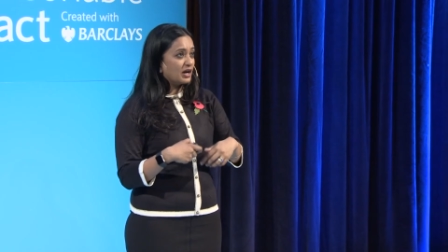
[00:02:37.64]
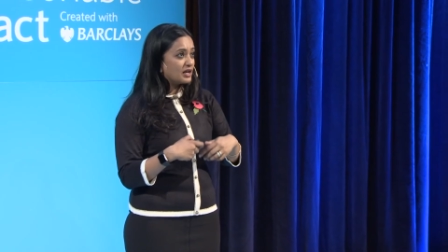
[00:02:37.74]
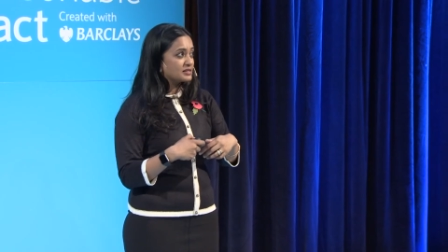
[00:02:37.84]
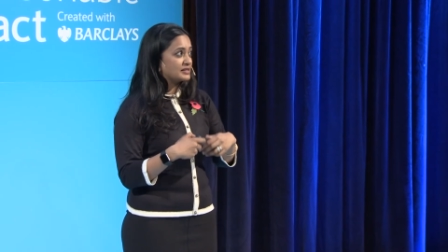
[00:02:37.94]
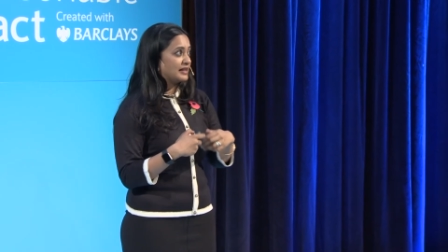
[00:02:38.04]

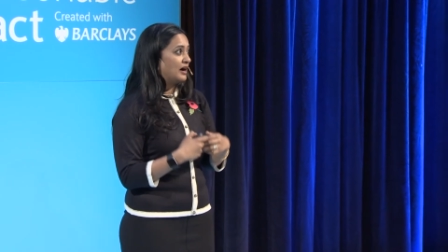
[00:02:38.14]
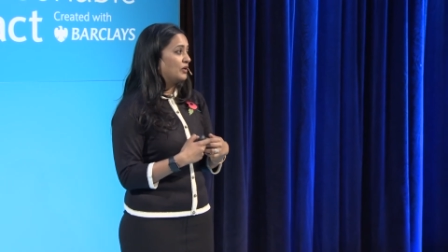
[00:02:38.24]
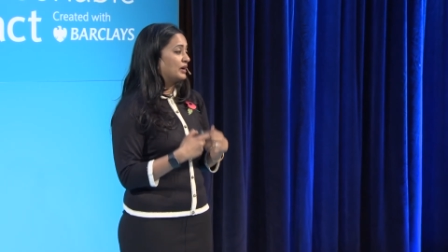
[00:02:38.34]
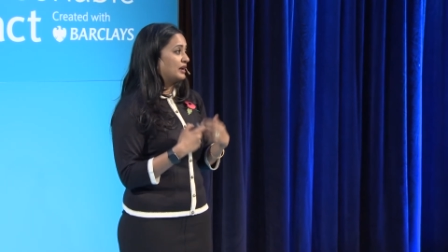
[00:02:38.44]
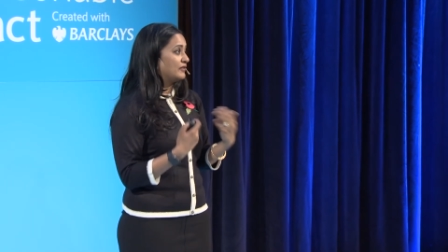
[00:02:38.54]
us
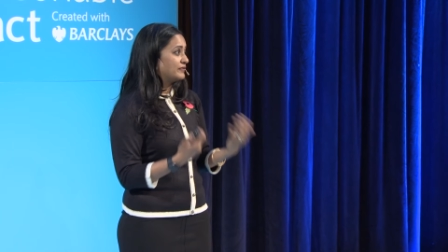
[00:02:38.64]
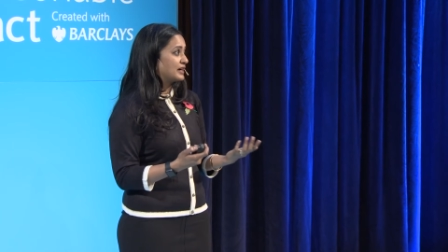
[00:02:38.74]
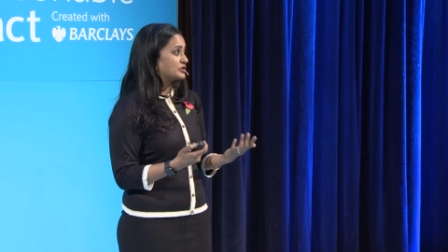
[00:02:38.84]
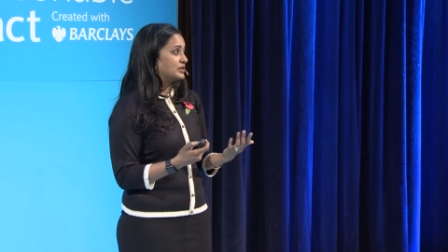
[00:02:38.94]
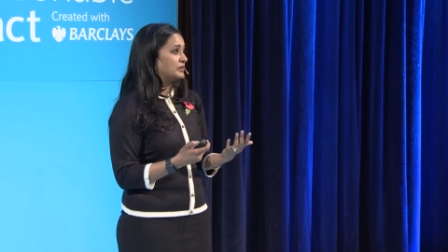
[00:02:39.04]
now in our
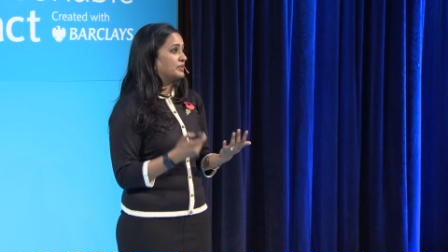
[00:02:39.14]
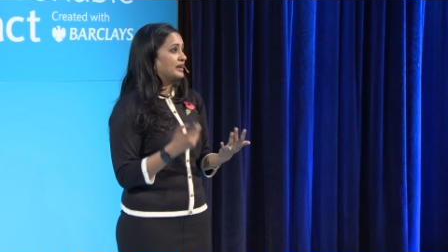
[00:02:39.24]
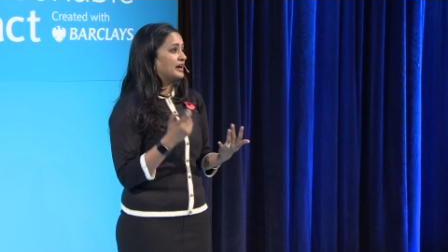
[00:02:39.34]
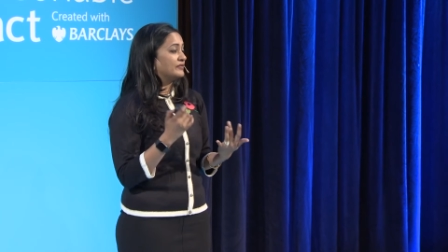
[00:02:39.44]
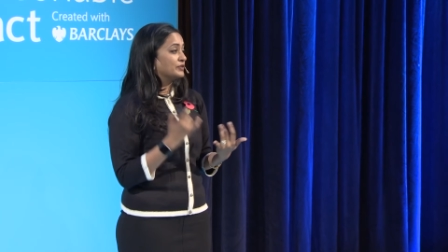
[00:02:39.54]
factory, they
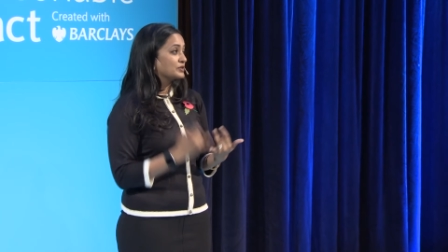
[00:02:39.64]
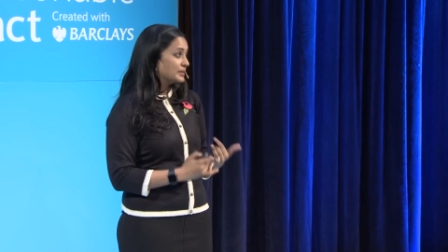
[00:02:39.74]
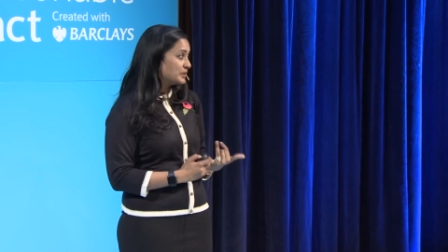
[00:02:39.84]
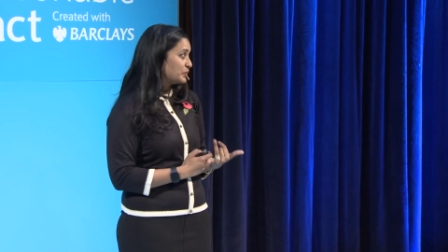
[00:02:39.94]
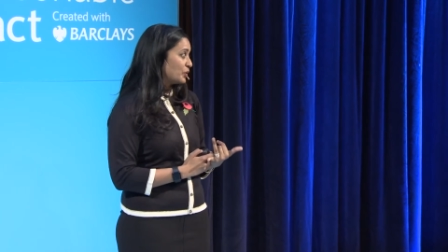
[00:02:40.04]
have
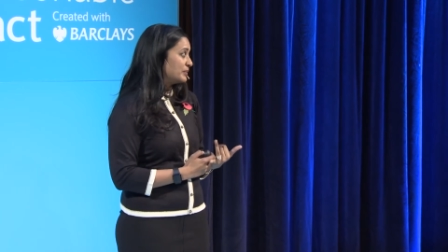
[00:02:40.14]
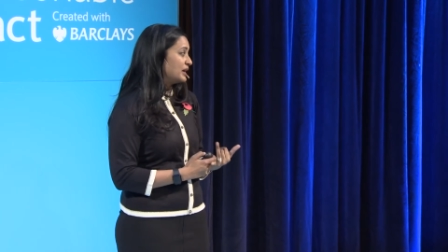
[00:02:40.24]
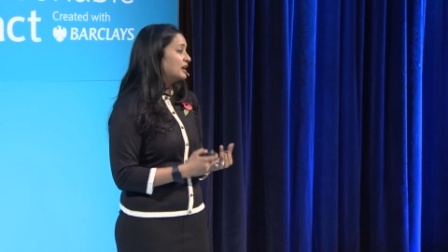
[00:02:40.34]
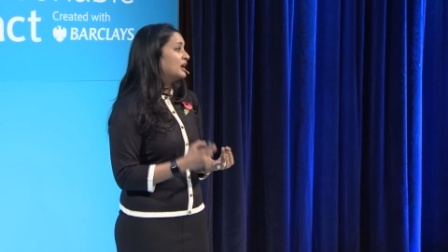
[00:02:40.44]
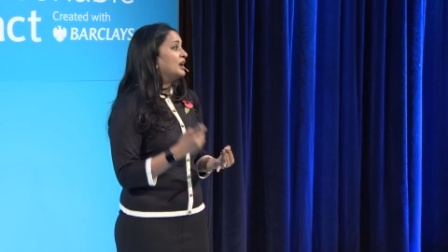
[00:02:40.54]
full-time employment,